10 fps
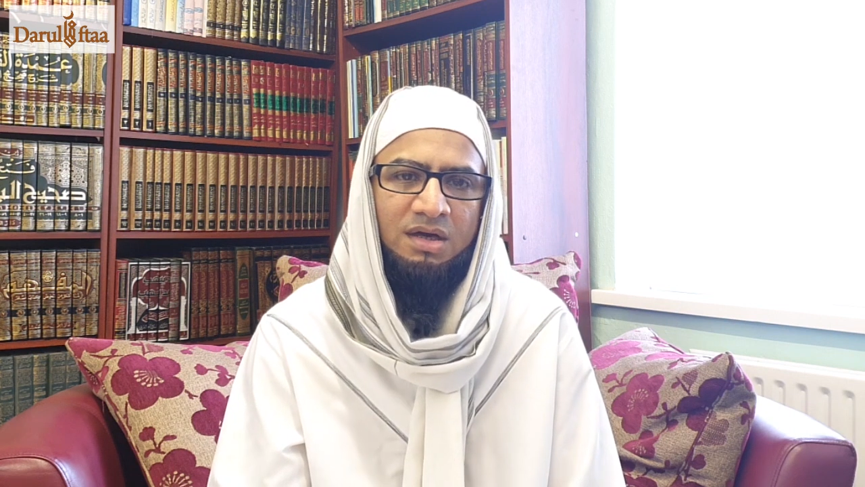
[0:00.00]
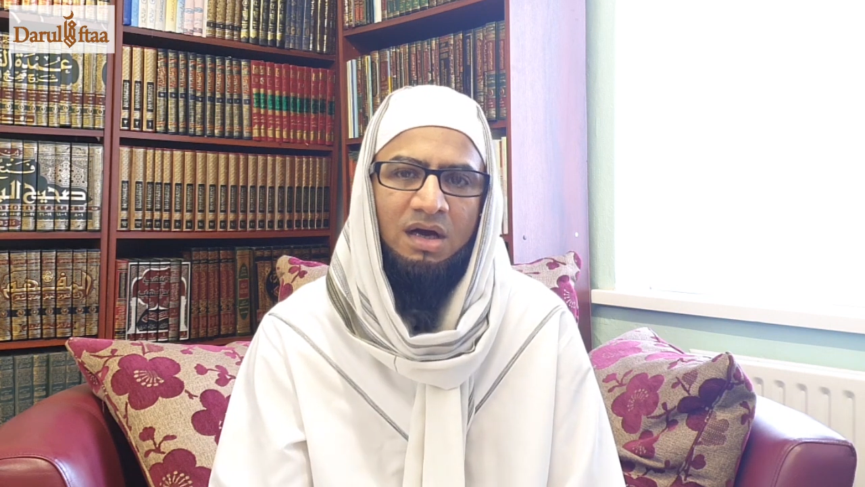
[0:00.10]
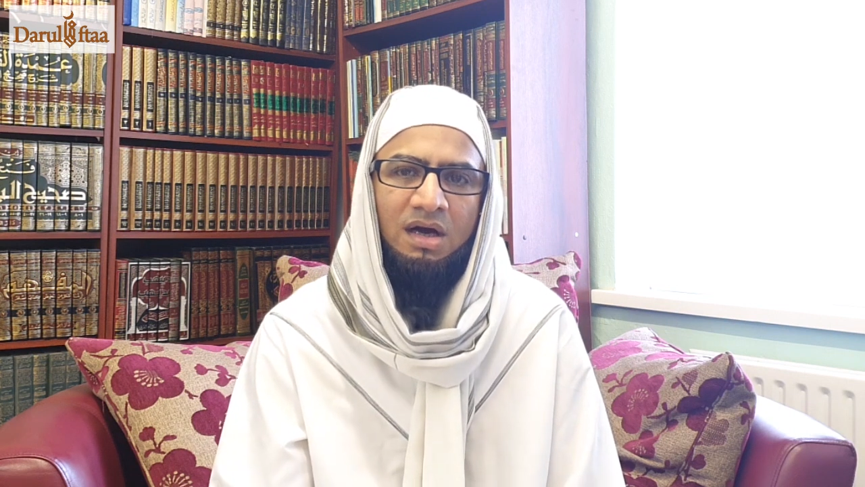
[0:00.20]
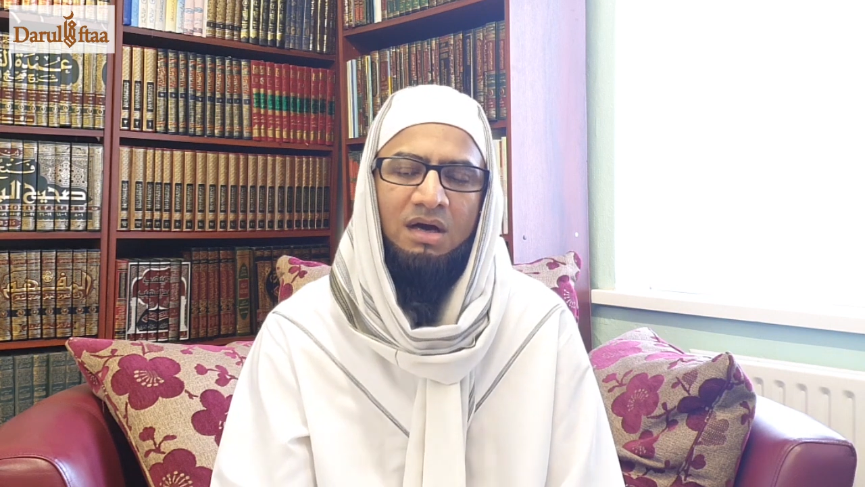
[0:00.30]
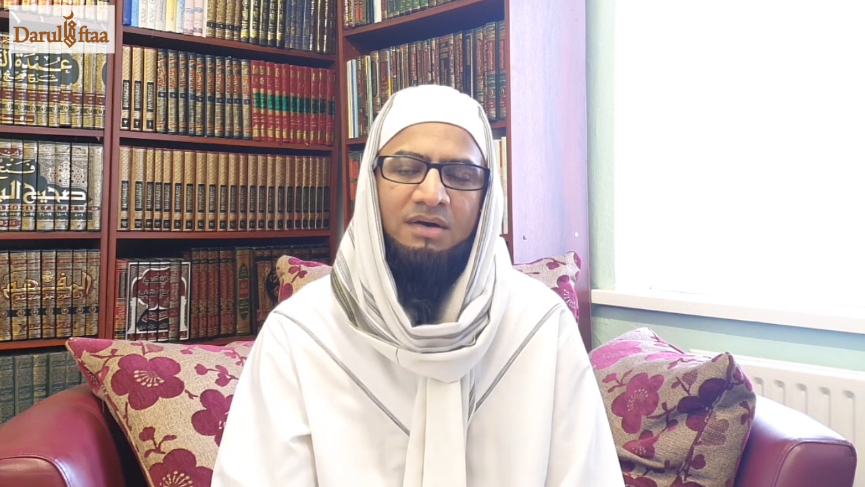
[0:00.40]

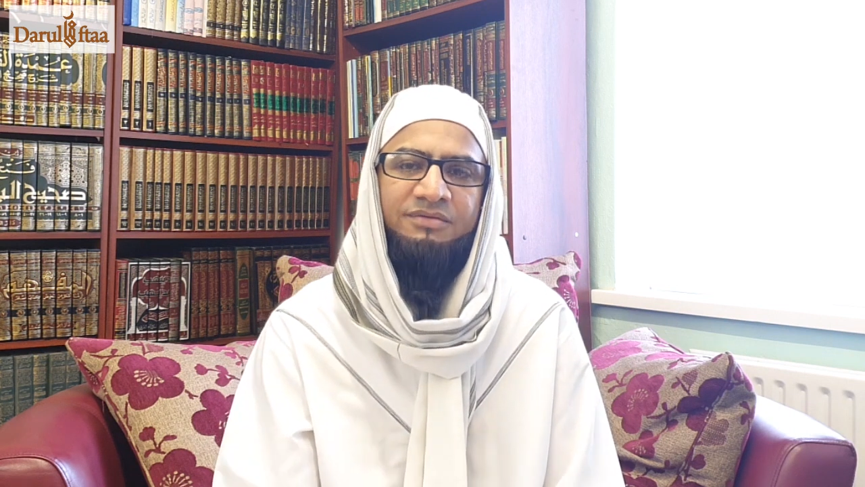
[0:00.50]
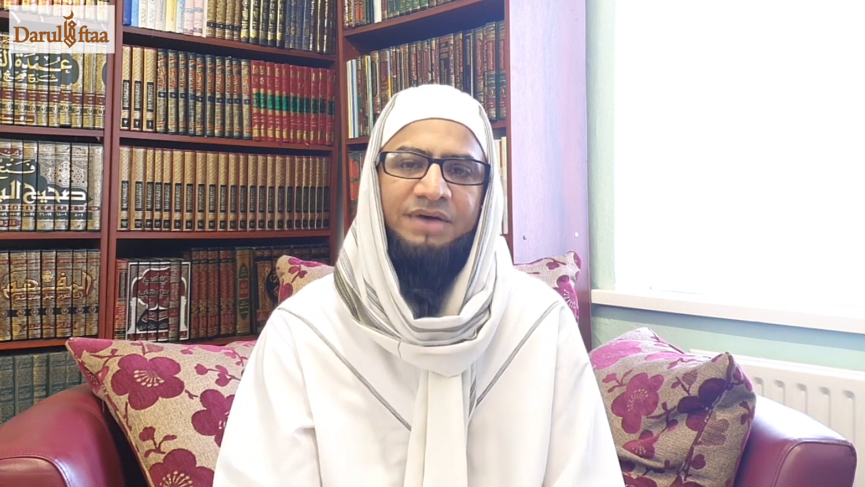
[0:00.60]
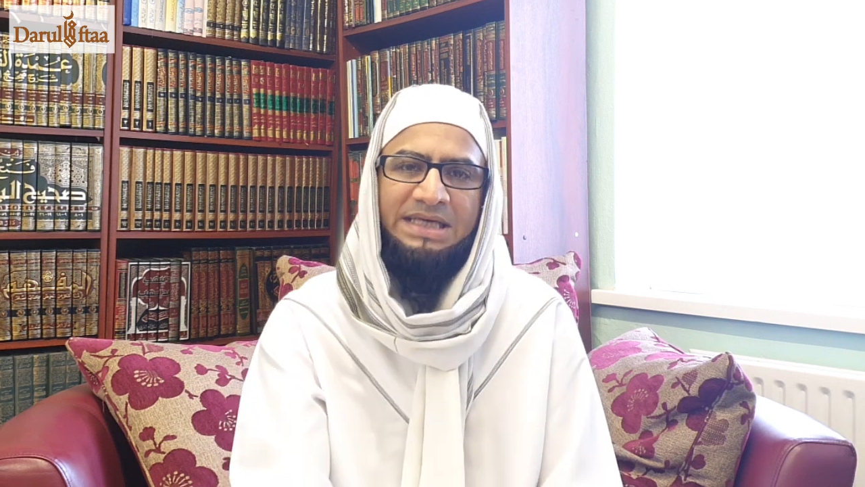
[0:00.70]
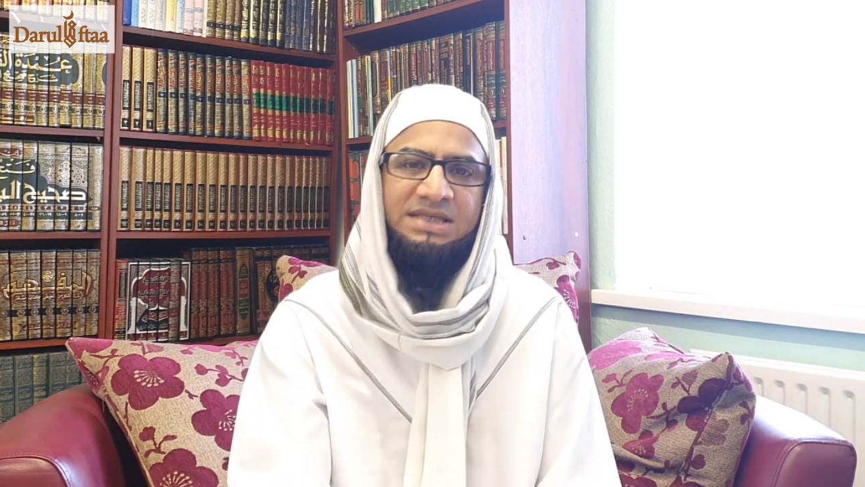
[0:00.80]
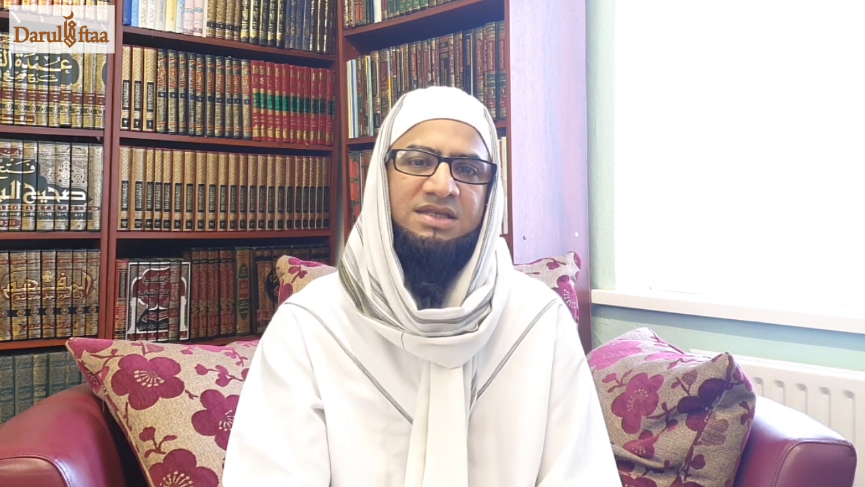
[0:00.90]
uh,
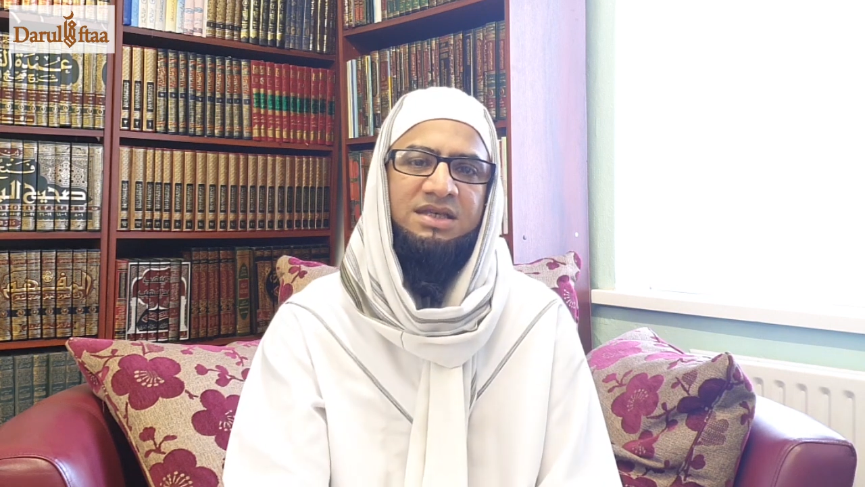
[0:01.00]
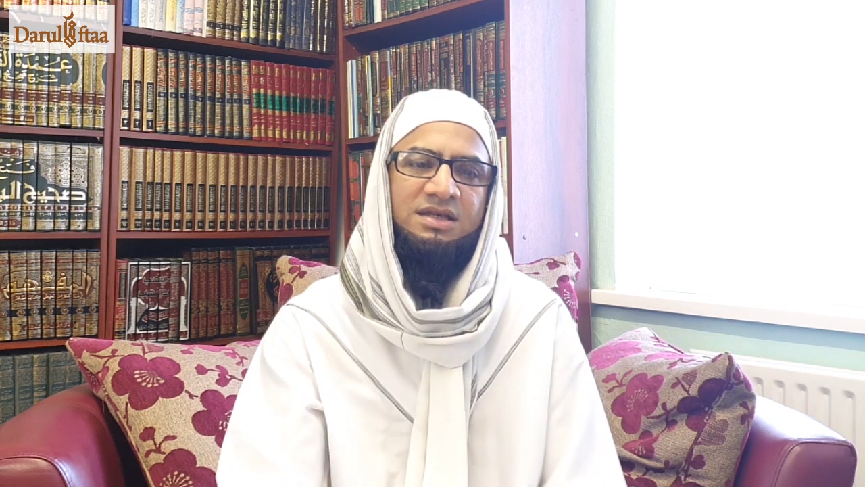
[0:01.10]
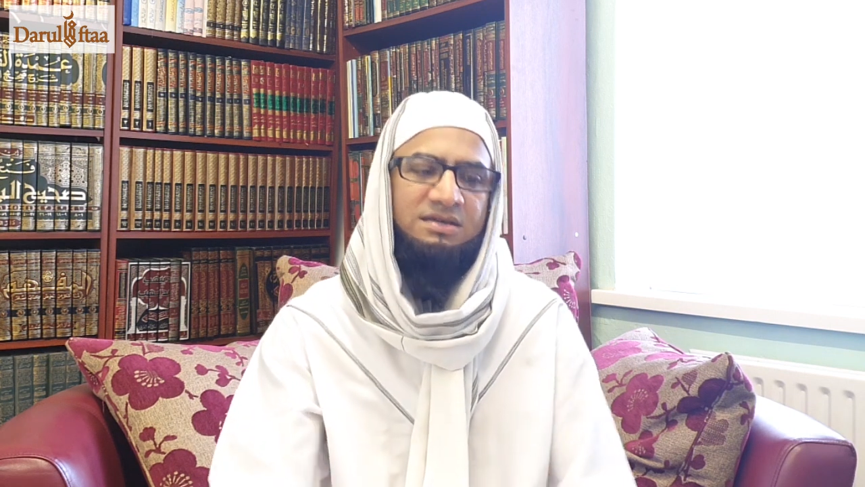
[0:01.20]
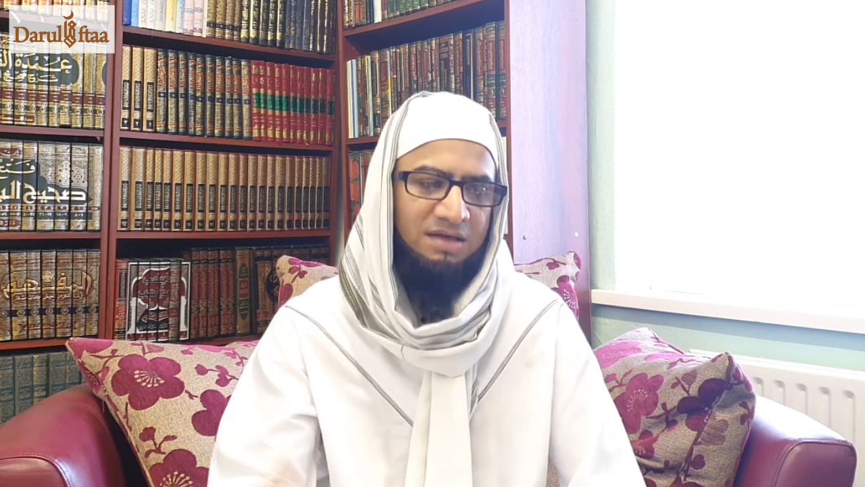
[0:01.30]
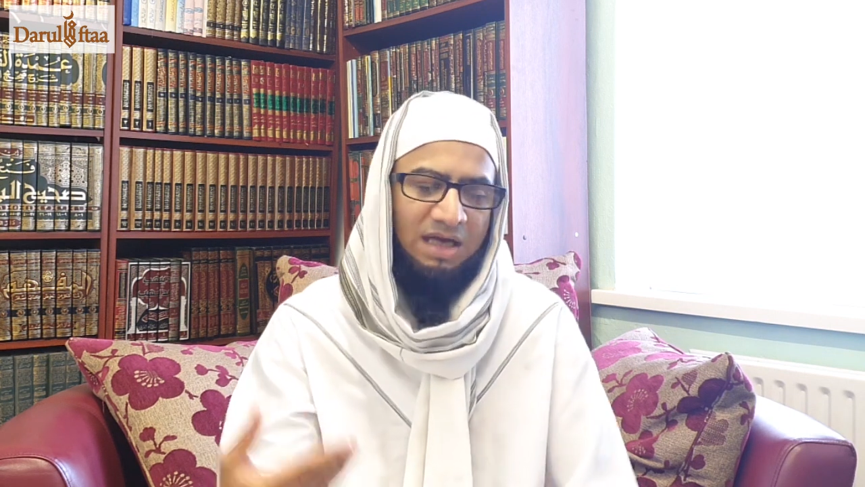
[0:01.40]
vaccine.